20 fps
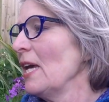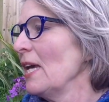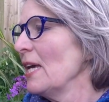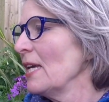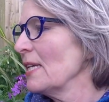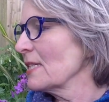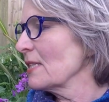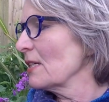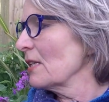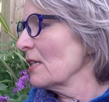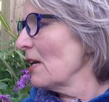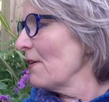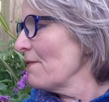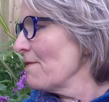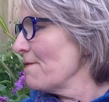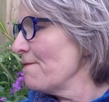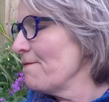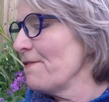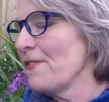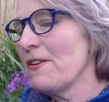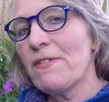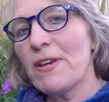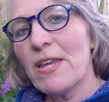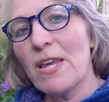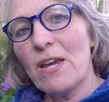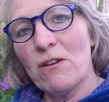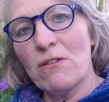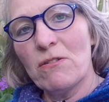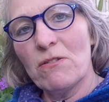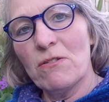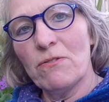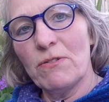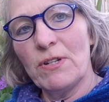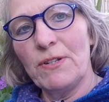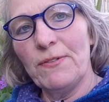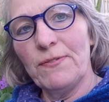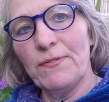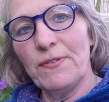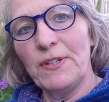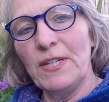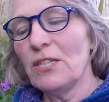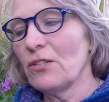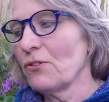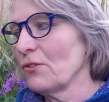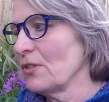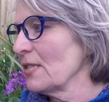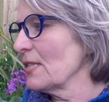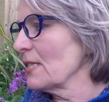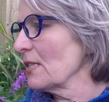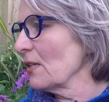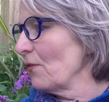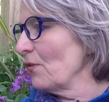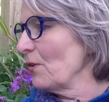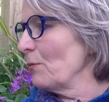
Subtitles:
It's a very hungry feeder itself.